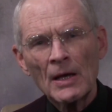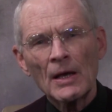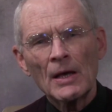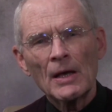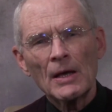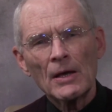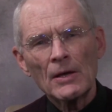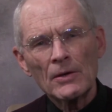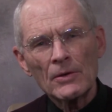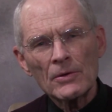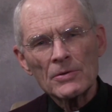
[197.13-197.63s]

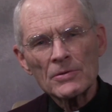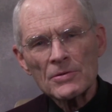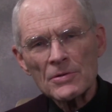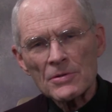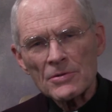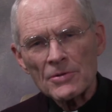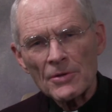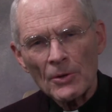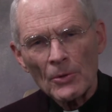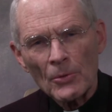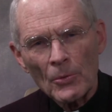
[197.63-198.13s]
He
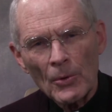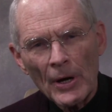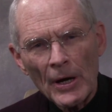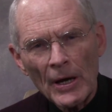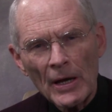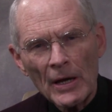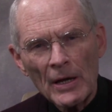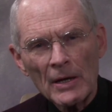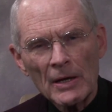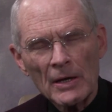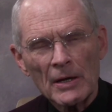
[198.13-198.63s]
uses the
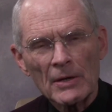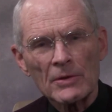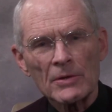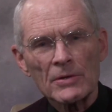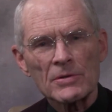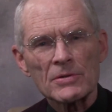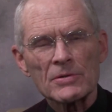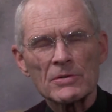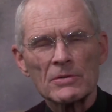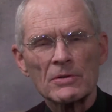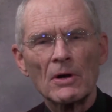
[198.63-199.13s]
rain and
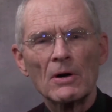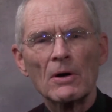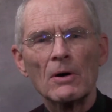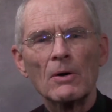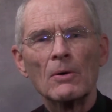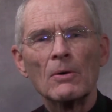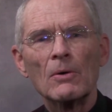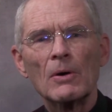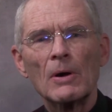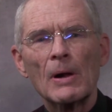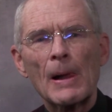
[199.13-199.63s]
the
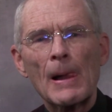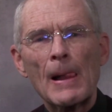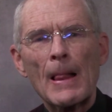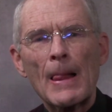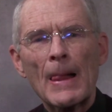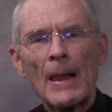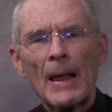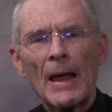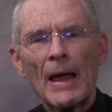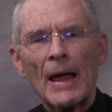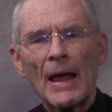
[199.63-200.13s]
snow
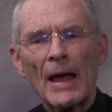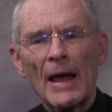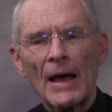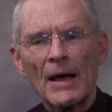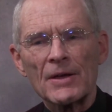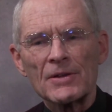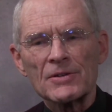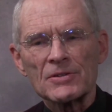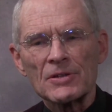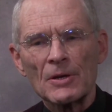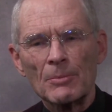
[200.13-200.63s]

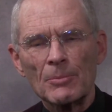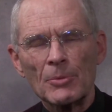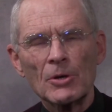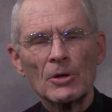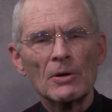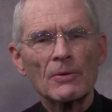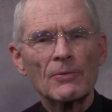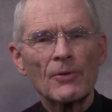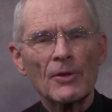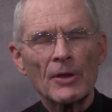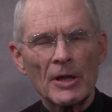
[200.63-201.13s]
as a
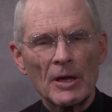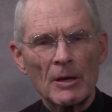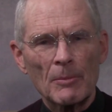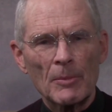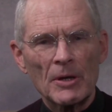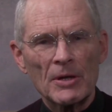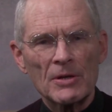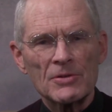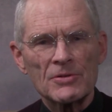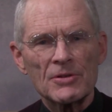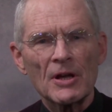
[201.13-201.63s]
beautiful
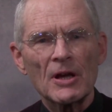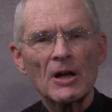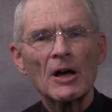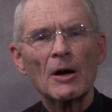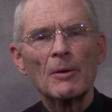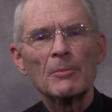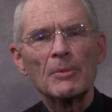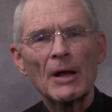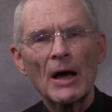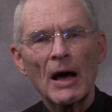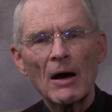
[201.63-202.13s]
image that
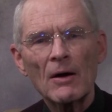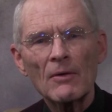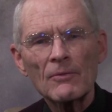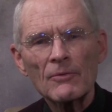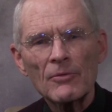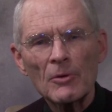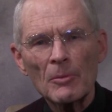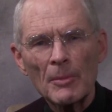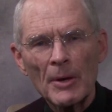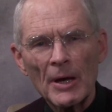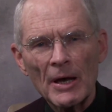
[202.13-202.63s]
come down
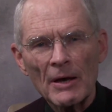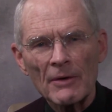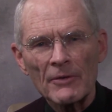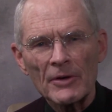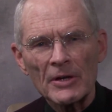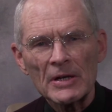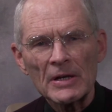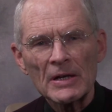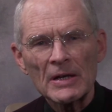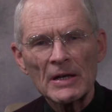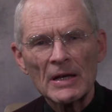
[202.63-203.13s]
from
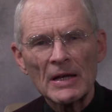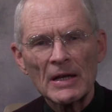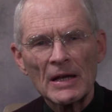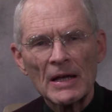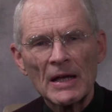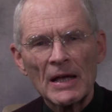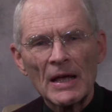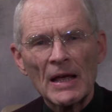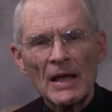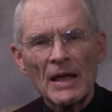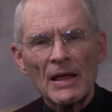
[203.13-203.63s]
heaven.
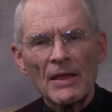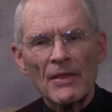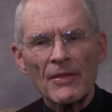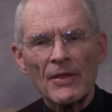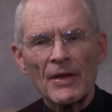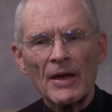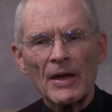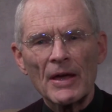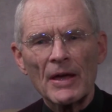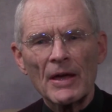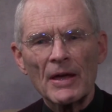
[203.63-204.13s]

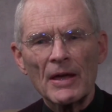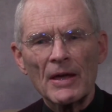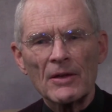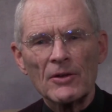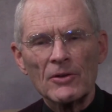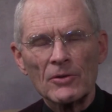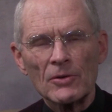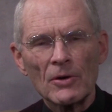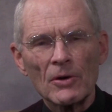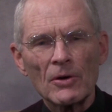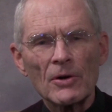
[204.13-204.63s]
They
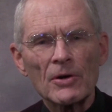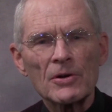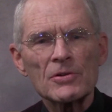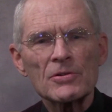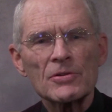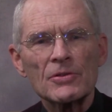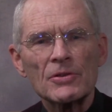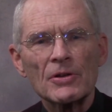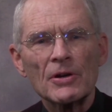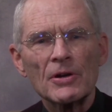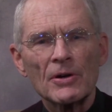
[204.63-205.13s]

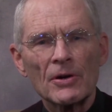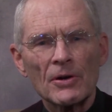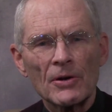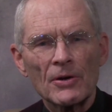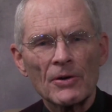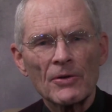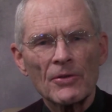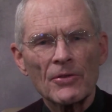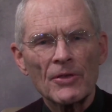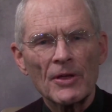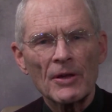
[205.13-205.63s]
nourish the
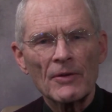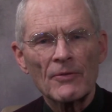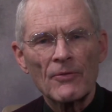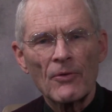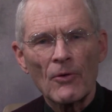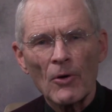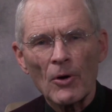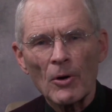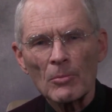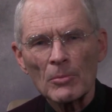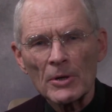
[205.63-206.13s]
earth, they
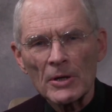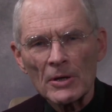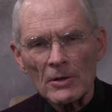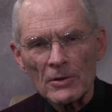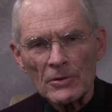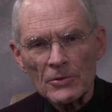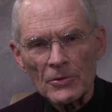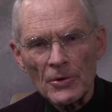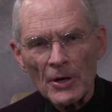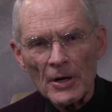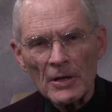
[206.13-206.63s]
form
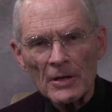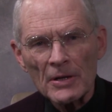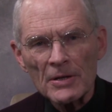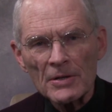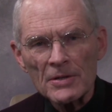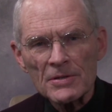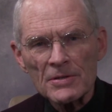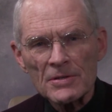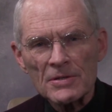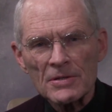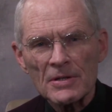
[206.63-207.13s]
little
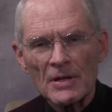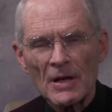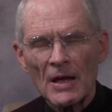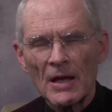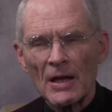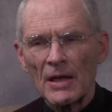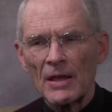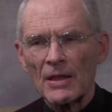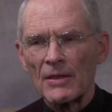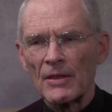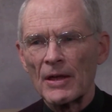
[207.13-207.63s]
tricklets,
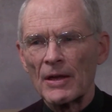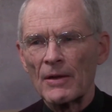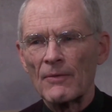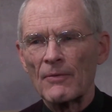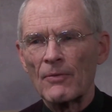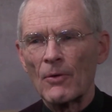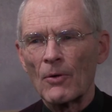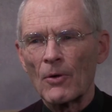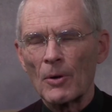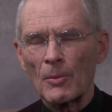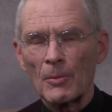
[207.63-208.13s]
they
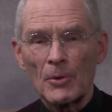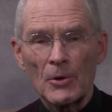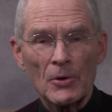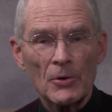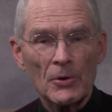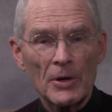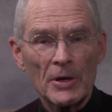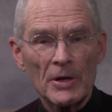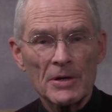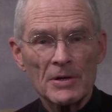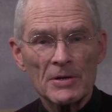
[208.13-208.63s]
form
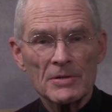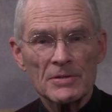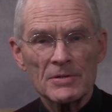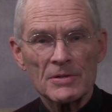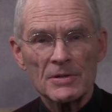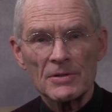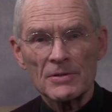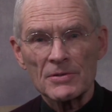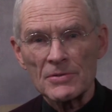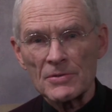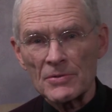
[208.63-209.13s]
creeks
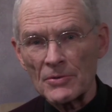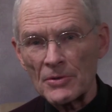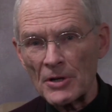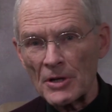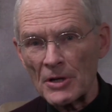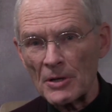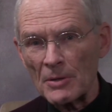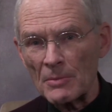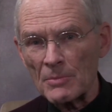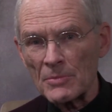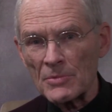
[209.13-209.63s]
and
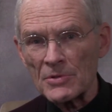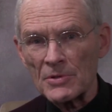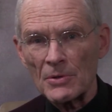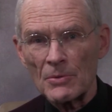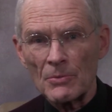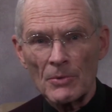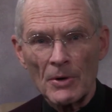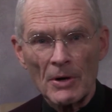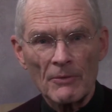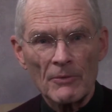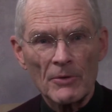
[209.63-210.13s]
streams
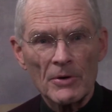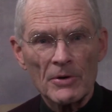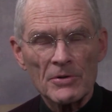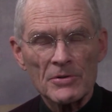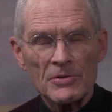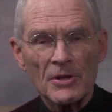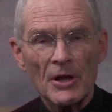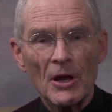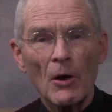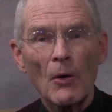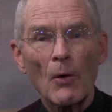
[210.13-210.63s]
and
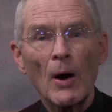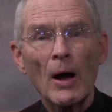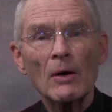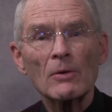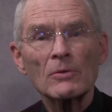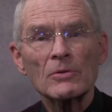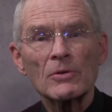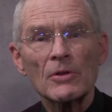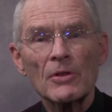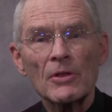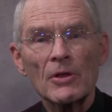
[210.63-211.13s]
rivers, they go
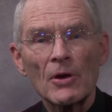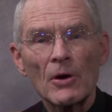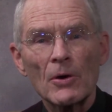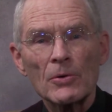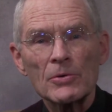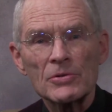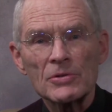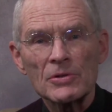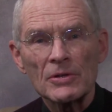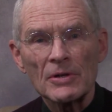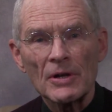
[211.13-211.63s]
out to the
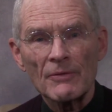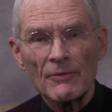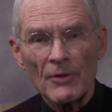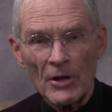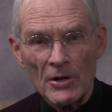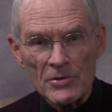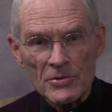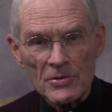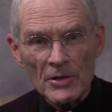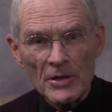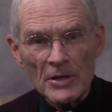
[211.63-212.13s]
ocean
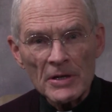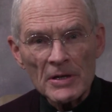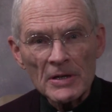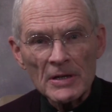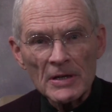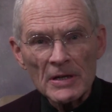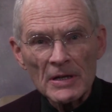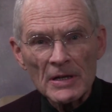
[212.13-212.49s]
eventually